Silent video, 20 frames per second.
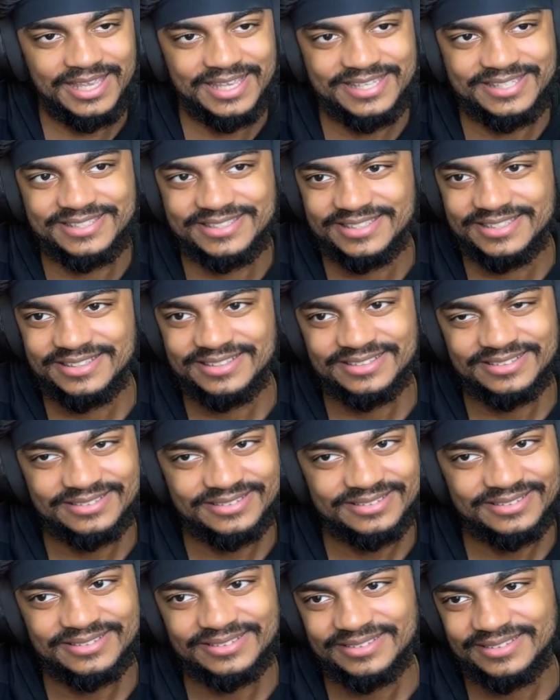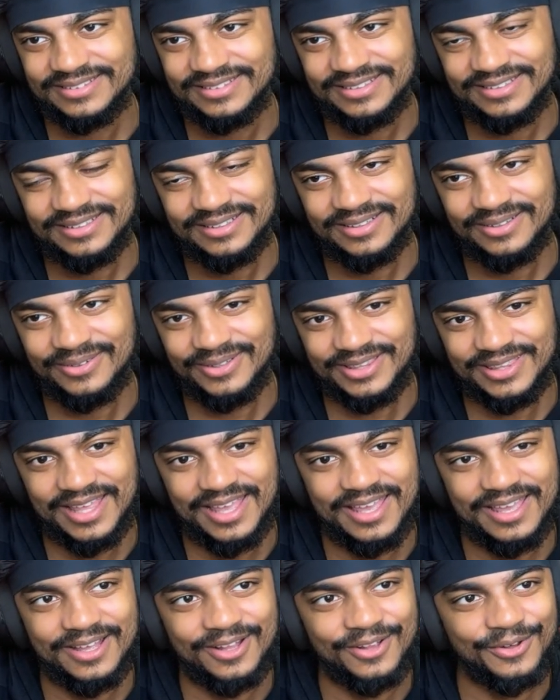This What the
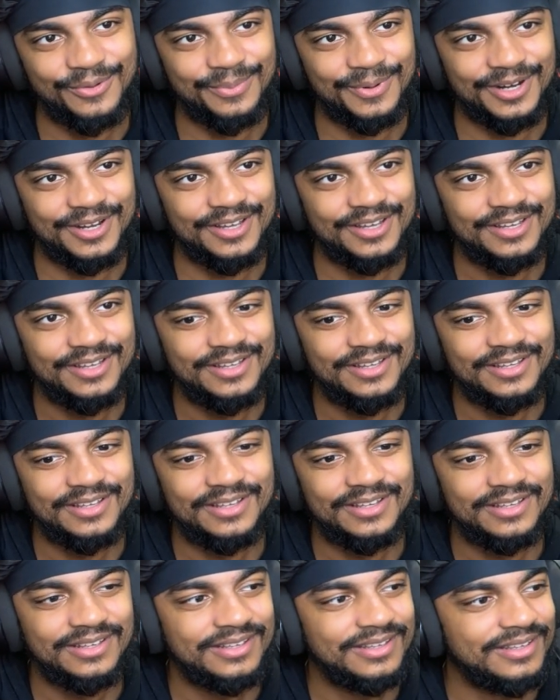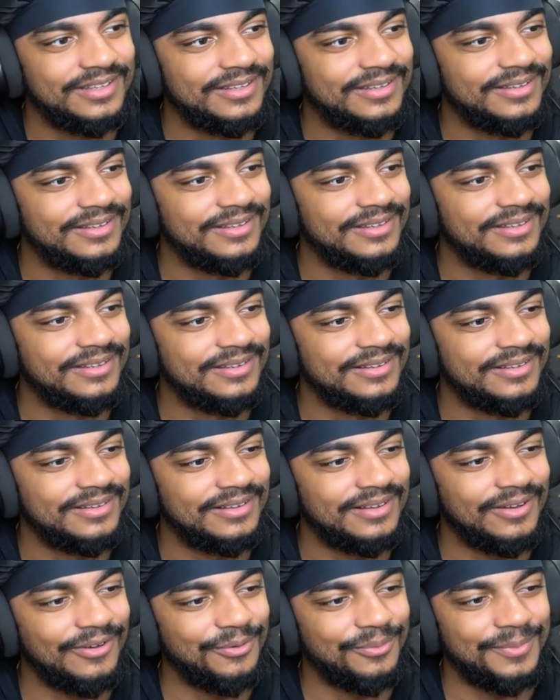hell, bruh?
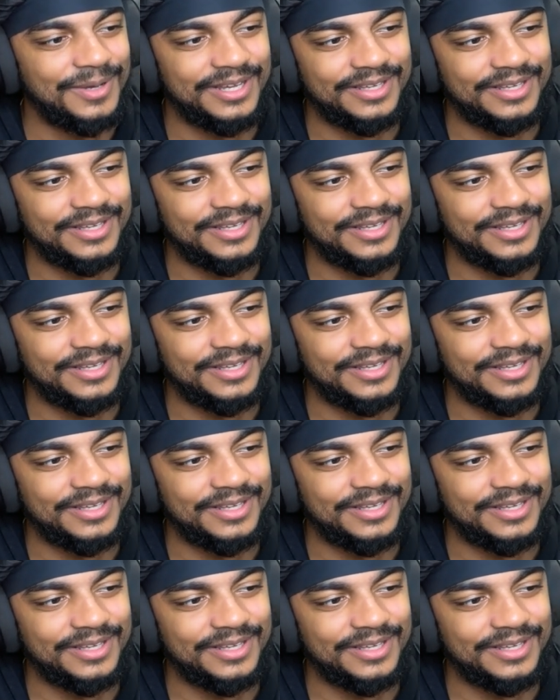Oh my